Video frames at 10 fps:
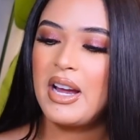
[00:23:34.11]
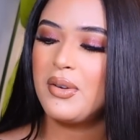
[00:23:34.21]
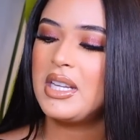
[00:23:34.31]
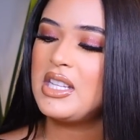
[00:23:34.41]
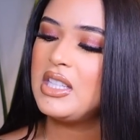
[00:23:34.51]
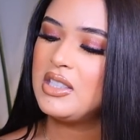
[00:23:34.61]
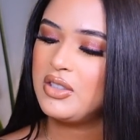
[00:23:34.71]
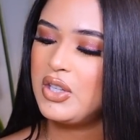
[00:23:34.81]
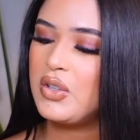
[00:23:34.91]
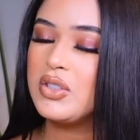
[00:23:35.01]
I already,
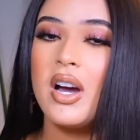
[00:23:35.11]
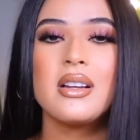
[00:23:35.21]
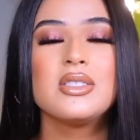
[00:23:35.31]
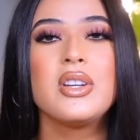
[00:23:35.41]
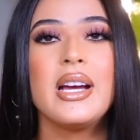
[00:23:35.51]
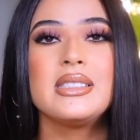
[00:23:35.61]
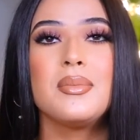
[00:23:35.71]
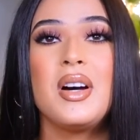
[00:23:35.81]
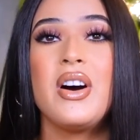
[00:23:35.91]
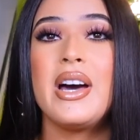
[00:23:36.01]
you know, talked to you guys
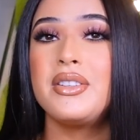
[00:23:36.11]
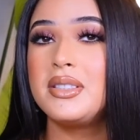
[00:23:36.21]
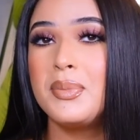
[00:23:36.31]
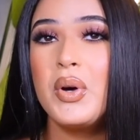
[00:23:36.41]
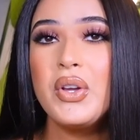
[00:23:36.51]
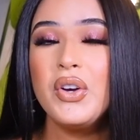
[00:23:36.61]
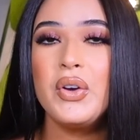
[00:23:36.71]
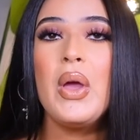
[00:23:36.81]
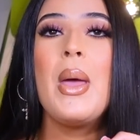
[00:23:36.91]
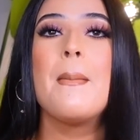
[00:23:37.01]
about how to smell good,